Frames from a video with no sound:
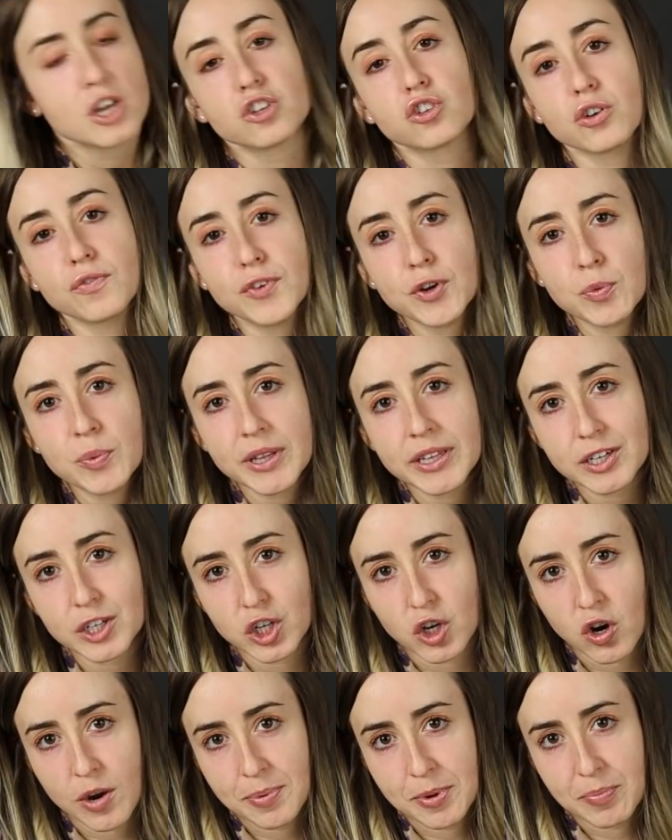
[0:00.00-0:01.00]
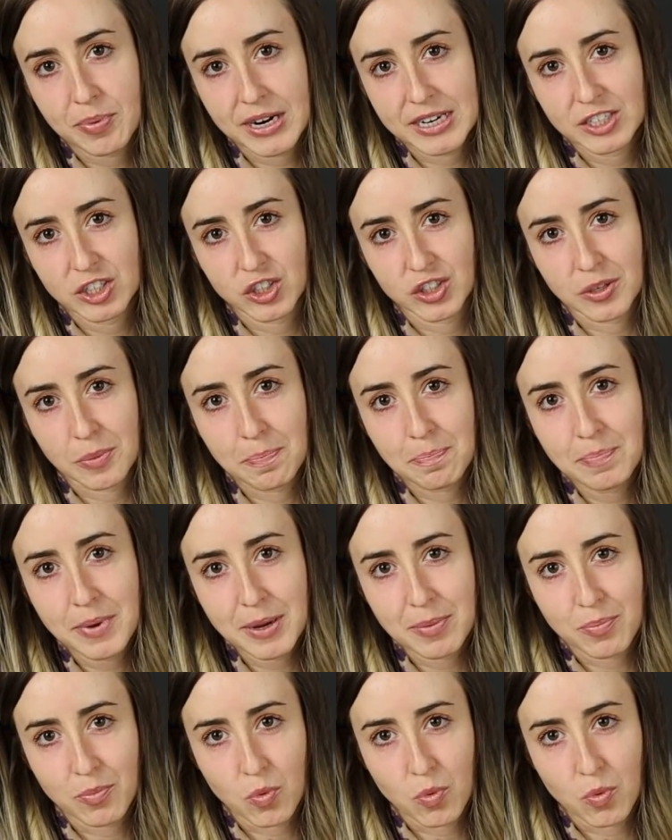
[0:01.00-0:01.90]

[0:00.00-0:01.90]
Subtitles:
So if you're willing to go up in price just a bit